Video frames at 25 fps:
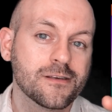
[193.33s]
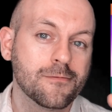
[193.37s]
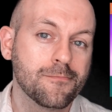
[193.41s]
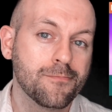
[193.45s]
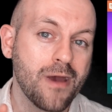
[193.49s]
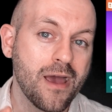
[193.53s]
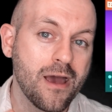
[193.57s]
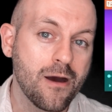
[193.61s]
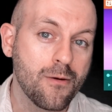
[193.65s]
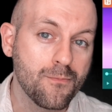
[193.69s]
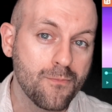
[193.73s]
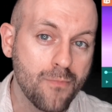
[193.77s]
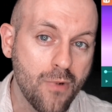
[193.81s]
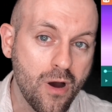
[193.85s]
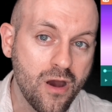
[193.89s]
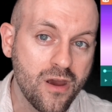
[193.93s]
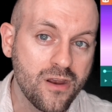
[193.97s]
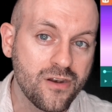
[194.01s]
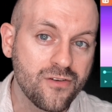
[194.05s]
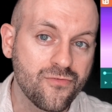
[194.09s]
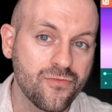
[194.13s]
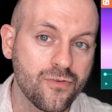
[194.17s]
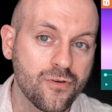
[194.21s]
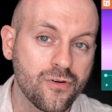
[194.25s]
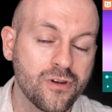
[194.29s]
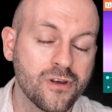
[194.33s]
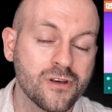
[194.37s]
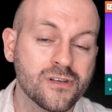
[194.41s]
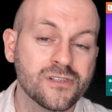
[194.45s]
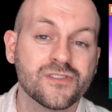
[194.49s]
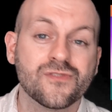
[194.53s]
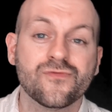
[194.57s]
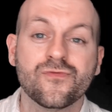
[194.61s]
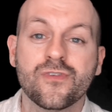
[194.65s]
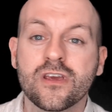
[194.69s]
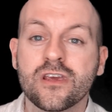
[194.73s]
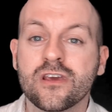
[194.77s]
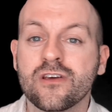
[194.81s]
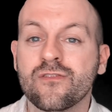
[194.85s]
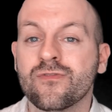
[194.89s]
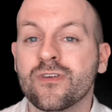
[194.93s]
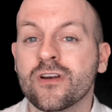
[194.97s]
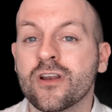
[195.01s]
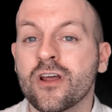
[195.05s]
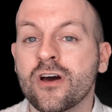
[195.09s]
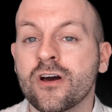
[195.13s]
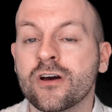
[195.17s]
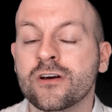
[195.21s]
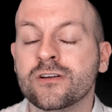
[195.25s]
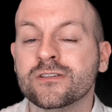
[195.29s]
about mindfulness that you've
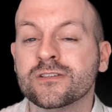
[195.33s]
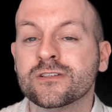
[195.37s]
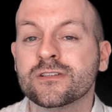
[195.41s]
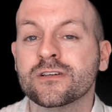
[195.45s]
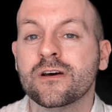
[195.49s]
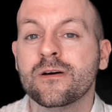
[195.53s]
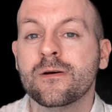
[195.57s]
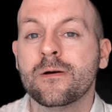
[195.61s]
learned.